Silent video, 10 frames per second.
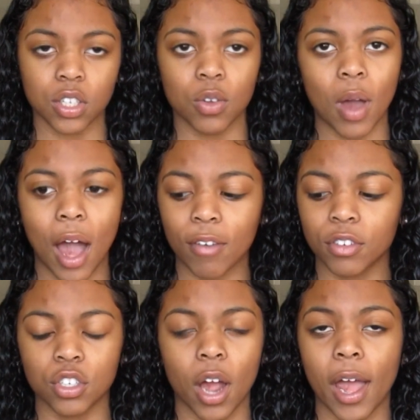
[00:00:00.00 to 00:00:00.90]
You
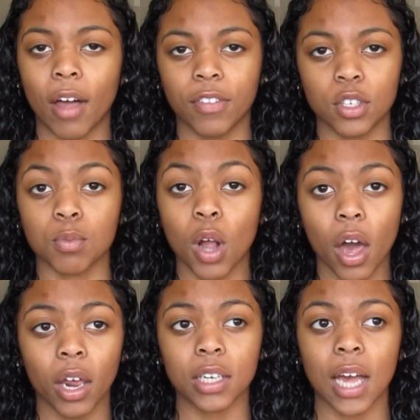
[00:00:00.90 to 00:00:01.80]
have to try out this
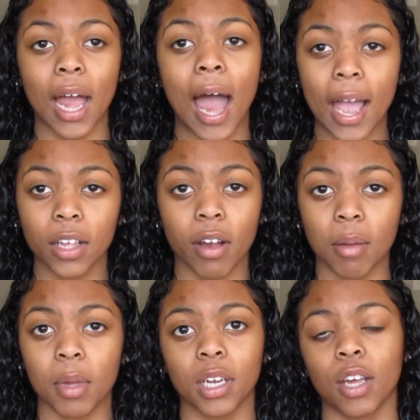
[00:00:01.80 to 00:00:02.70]
product. I highly
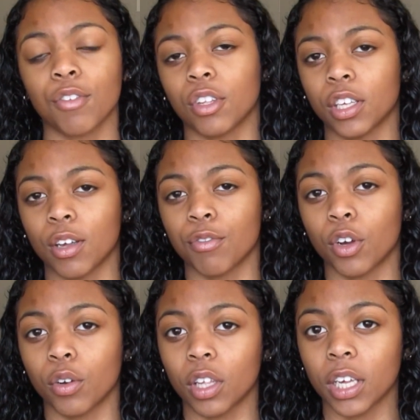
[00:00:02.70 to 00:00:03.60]
recommend it if you're looking
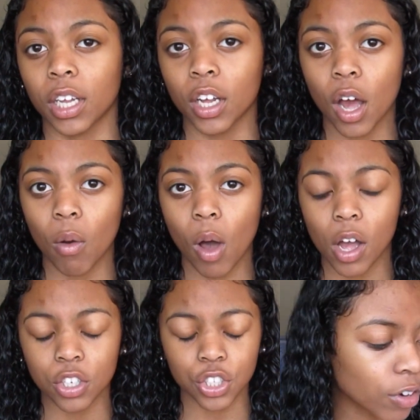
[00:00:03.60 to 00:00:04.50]
for a really good
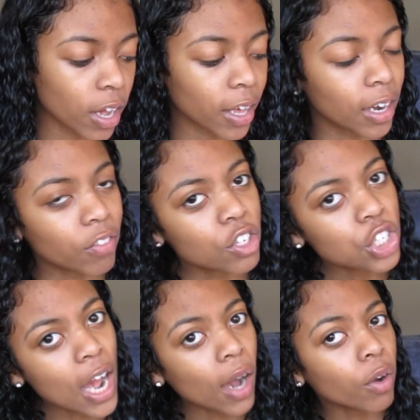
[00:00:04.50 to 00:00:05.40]
co-wash. After I got out the
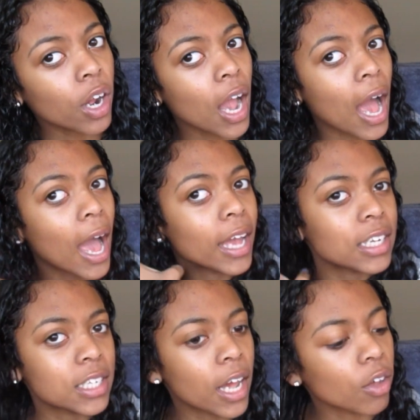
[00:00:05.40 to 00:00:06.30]
shower, I
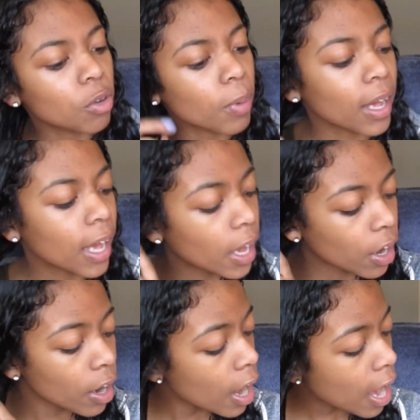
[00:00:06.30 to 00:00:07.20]
detangled my
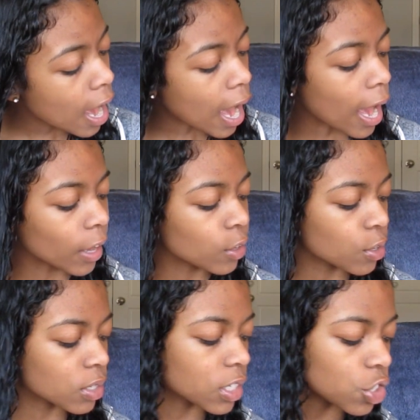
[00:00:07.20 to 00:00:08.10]
hair. I
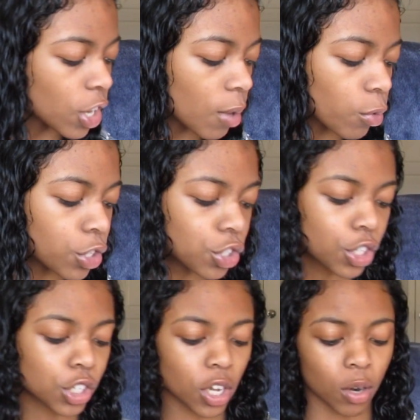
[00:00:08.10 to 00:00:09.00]
use the Shea
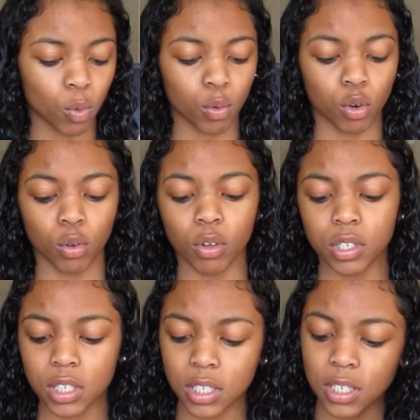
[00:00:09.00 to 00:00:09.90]
Moisture 10-in-1
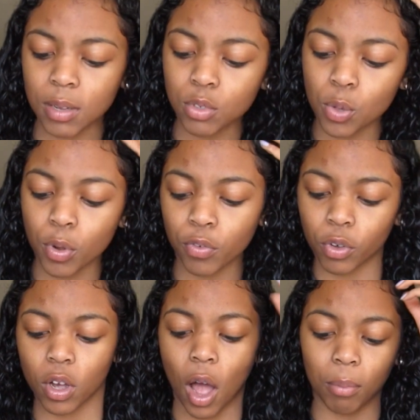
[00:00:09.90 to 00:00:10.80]
Renewal System
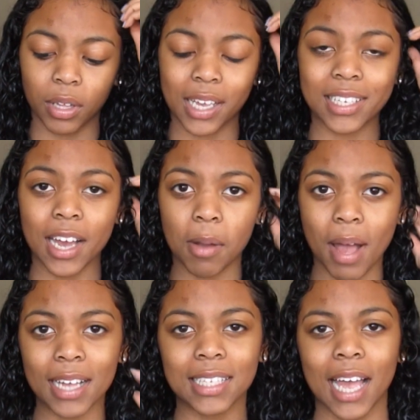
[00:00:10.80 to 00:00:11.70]
Superfruit Complex Hair
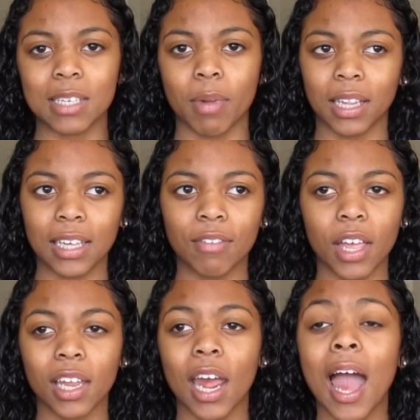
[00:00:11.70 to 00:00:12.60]
Mask as my
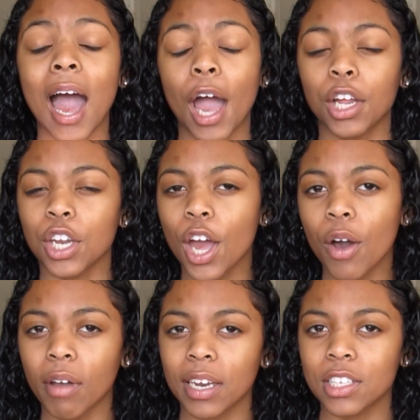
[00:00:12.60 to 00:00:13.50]
leave-in. I
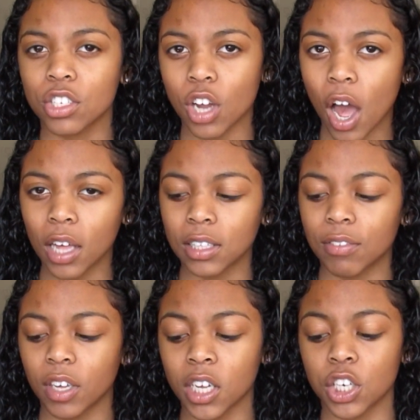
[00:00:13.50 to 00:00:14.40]
know it is not a
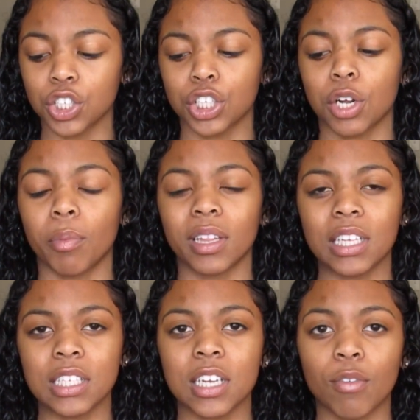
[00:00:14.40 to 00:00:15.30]
leave-in conditioner, but
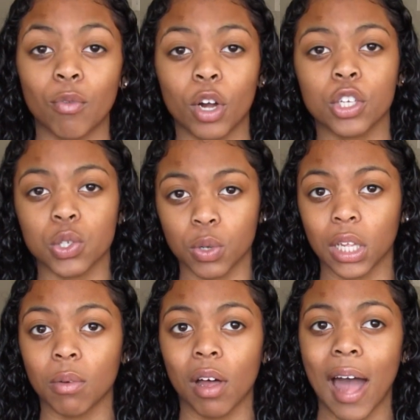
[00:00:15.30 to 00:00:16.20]
this stuff works
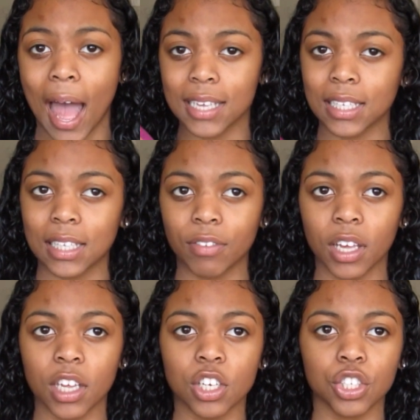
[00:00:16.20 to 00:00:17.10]
really well as a
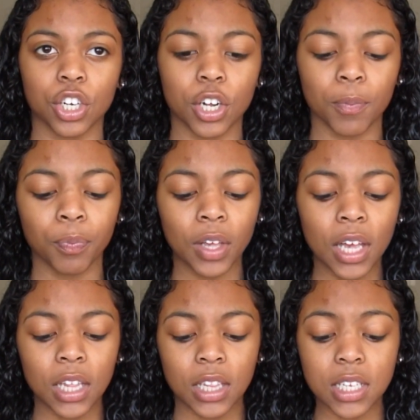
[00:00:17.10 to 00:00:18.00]
leave-in conditioner.
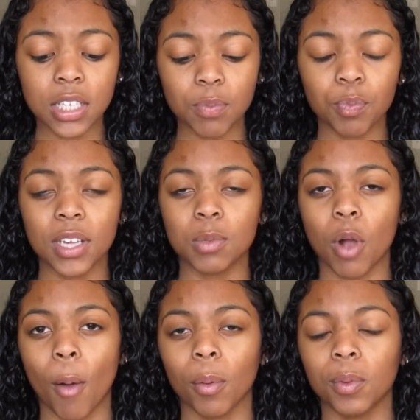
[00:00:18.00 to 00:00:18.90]
This is
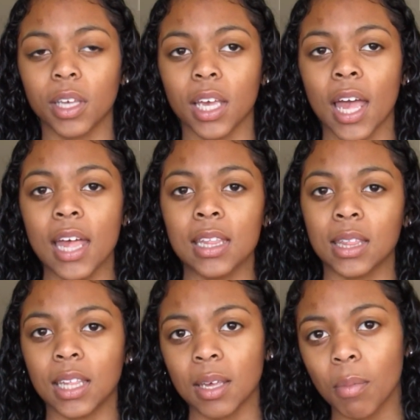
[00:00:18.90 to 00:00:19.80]
probably
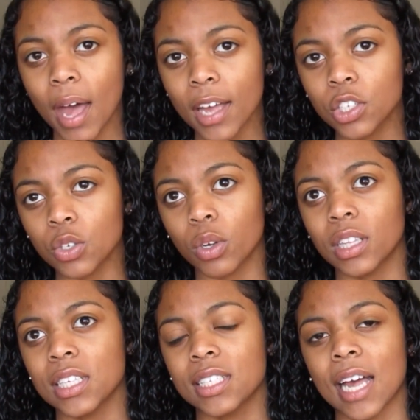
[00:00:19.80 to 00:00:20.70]
the best or
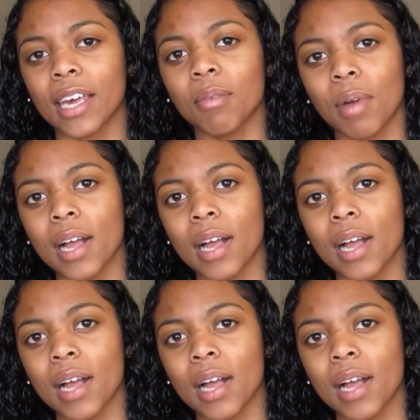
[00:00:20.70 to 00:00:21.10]
the second